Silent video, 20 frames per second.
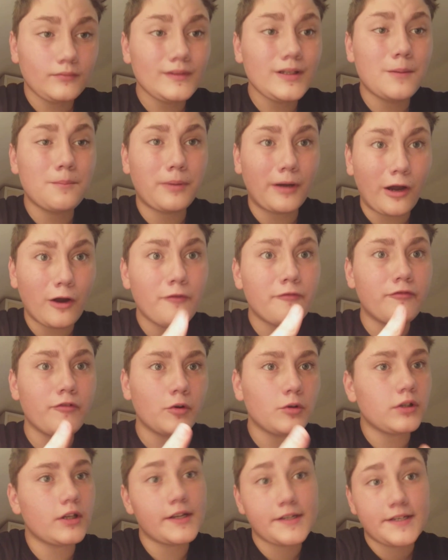But
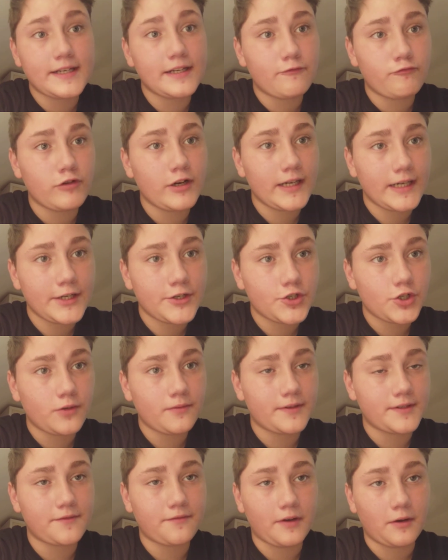overall, I did really enjoy
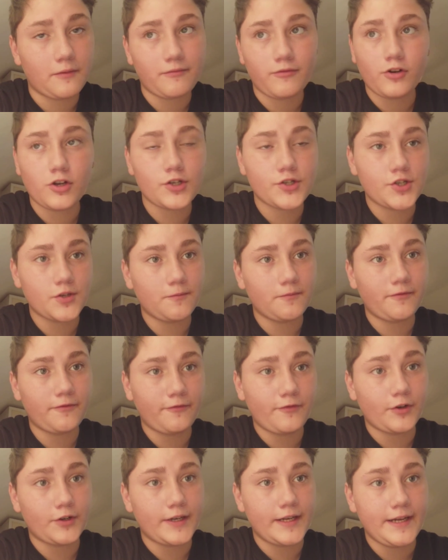this film. There are some
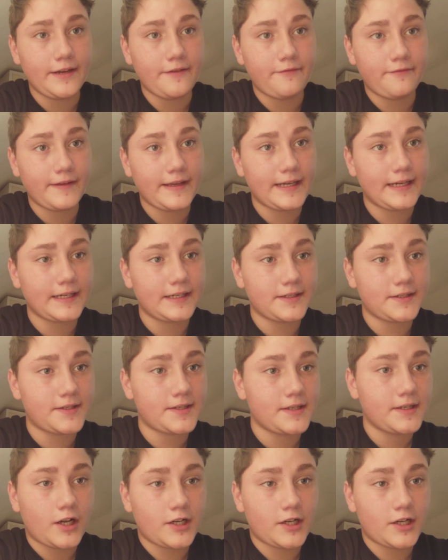funny things.